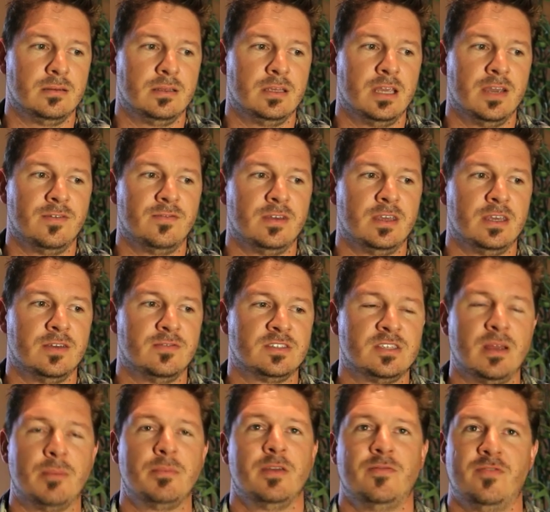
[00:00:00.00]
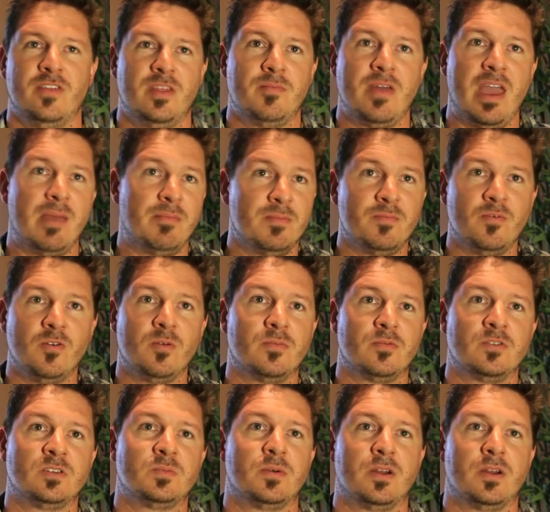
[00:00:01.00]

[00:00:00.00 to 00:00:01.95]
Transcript: give something for the baby boomers,